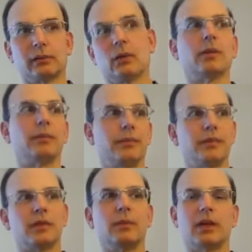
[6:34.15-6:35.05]
oh
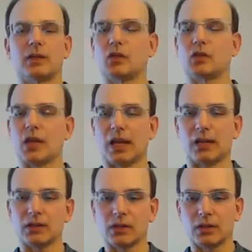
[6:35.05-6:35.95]
it's the biggest
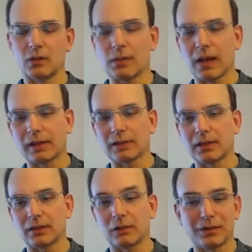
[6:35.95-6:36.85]
change in
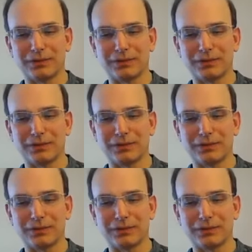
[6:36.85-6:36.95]
humanity